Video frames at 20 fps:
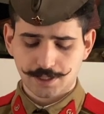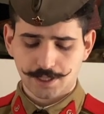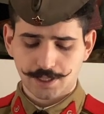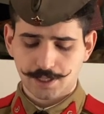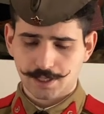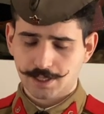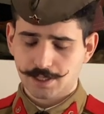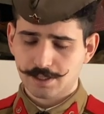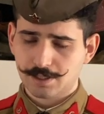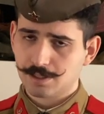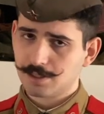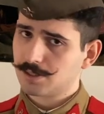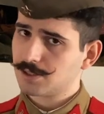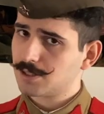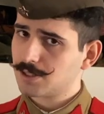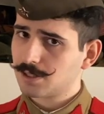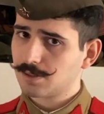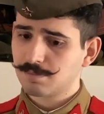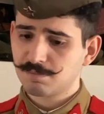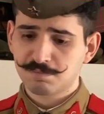and
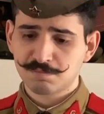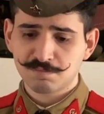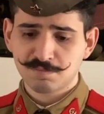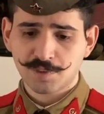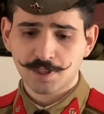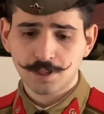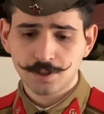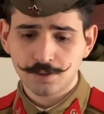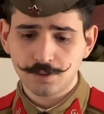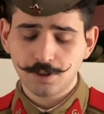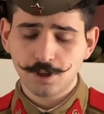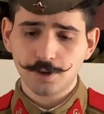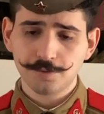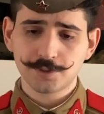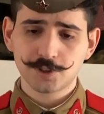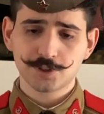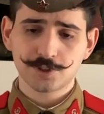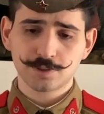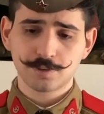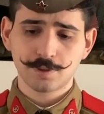who
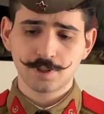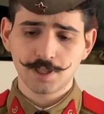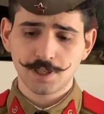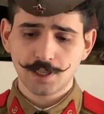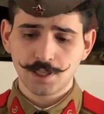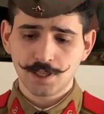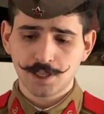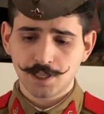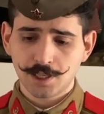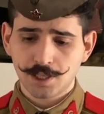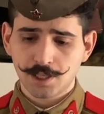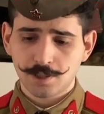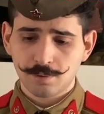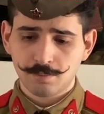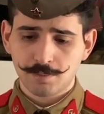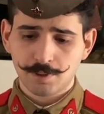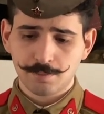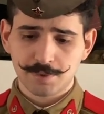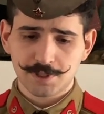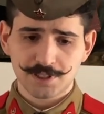knows,
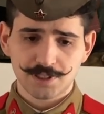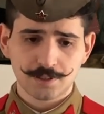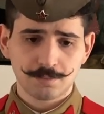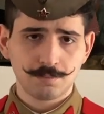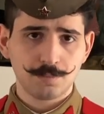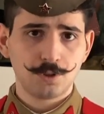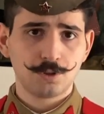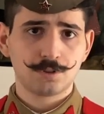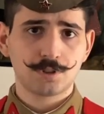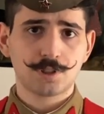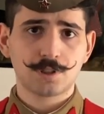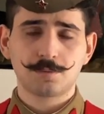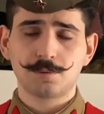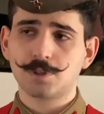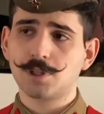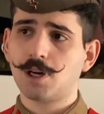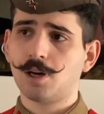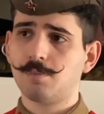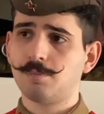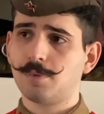maybe some music would
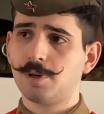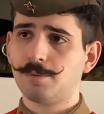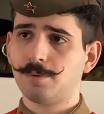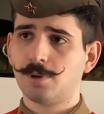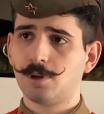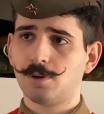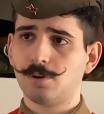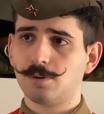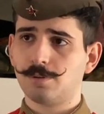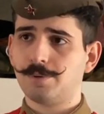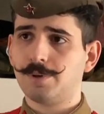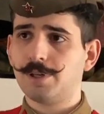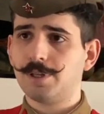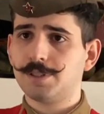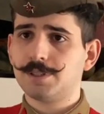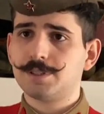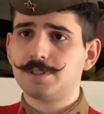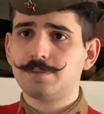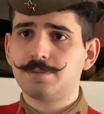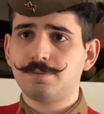come along with
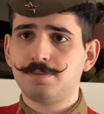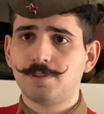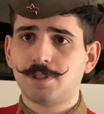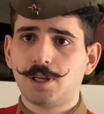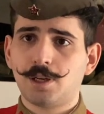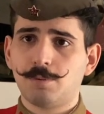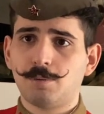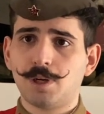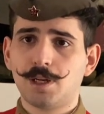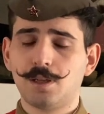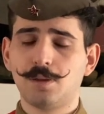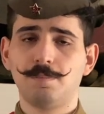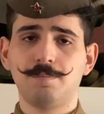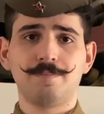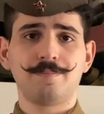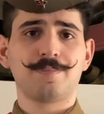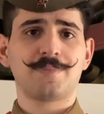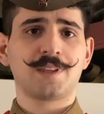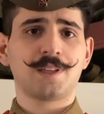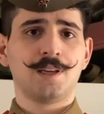it very well.
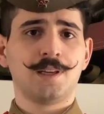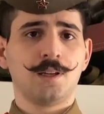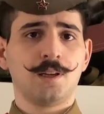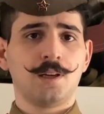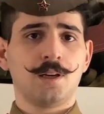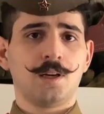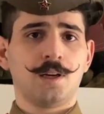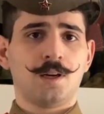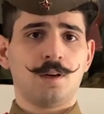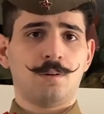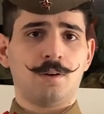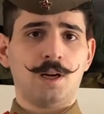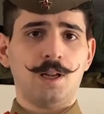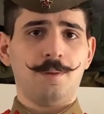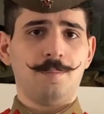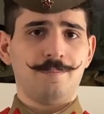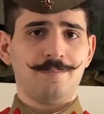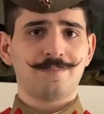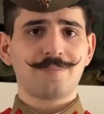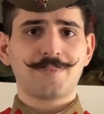
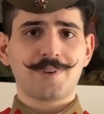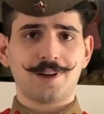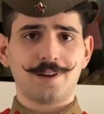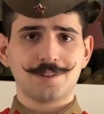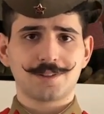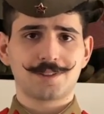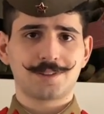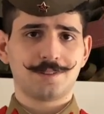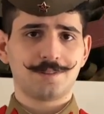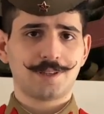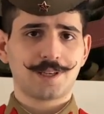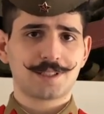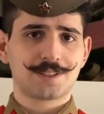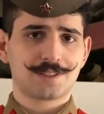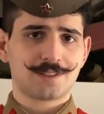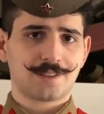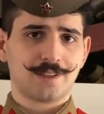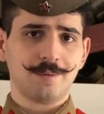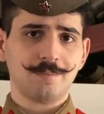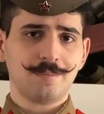Well, until next
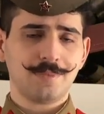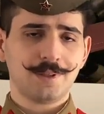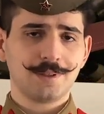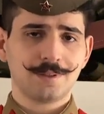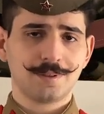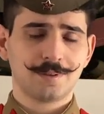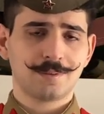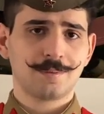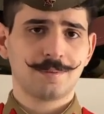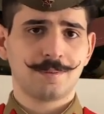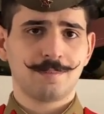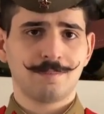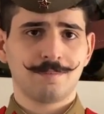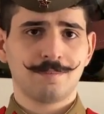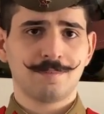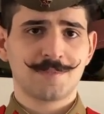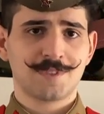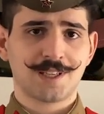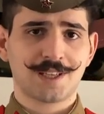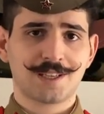time,
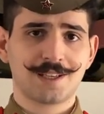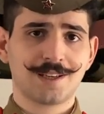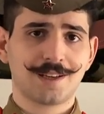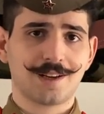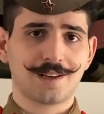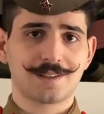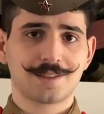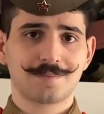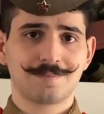take care.